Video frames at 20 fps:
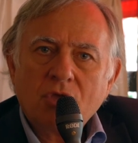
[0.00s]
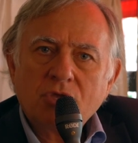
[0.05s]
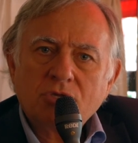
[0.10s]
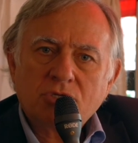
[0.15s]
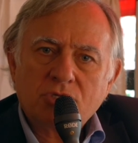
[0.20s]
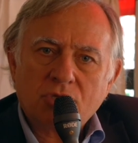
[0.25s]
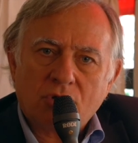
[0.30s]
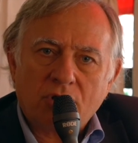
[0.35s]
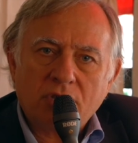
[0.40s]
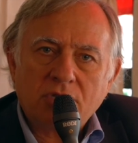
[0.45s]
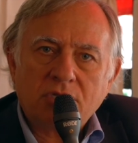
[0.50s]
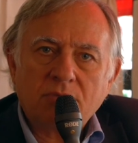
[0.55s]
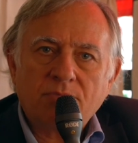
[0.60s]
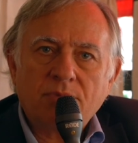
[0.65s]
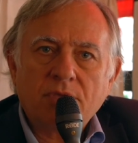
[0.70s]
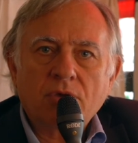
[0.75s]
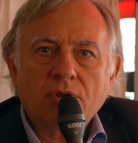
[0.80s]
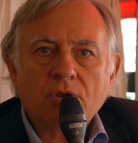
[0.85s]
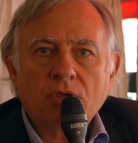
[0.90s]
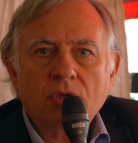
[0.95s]
Sorry to
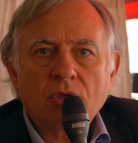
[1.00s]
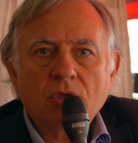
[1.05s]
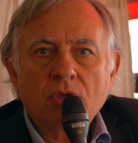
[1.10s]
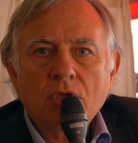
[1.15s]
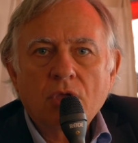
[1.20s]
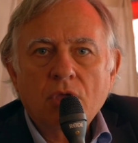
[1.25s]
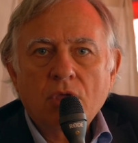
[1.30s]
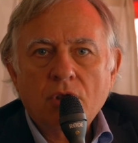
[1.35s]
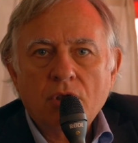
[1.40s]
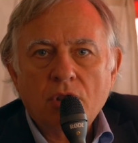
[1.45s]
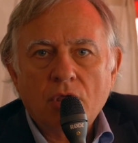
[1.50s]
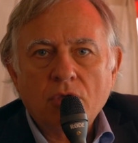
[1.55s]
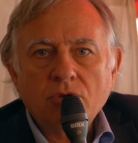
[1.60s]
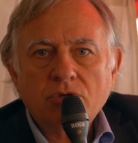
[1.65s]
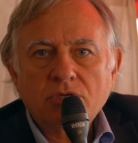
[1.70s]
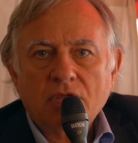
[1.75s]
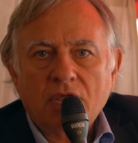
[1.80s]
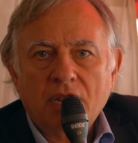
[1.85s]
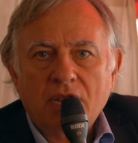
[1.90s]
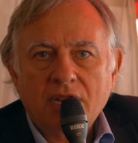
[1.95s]
be on a
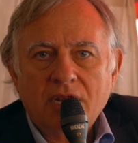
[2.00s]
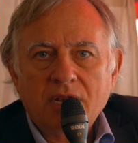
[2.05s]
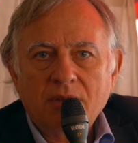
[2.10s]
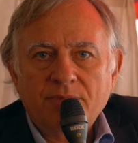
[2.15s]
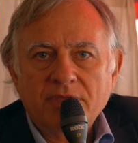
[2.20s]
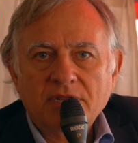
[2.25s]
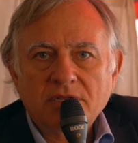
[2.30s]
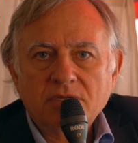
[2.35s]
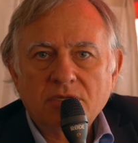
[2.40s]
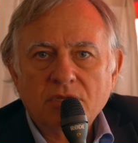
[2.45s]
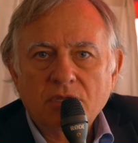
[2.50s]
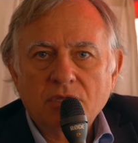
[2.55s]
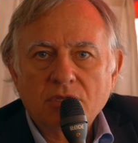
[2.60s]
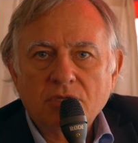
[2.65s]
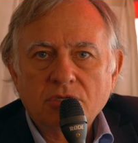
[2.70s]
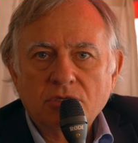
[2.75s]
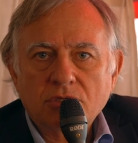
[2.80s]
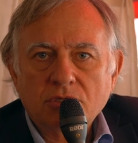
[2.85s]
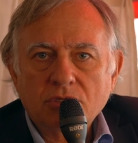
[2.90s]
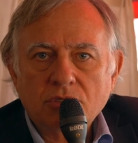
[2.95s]
note a little bit
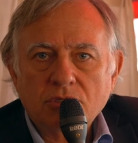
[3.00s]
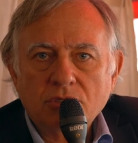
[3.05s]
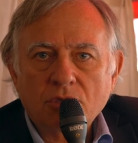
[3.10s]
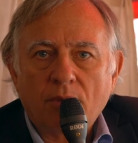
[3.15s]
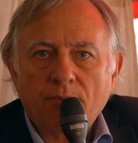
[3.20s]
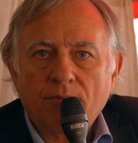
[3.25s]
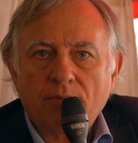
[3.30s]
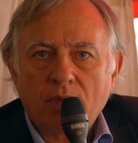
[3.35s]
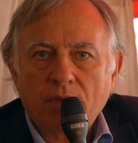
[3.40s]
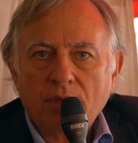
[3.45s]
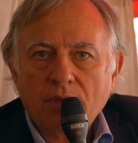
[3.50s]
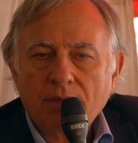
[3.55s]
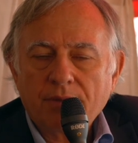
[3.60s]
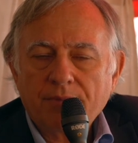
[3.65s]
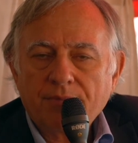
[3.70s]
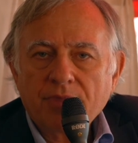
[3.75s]
somber.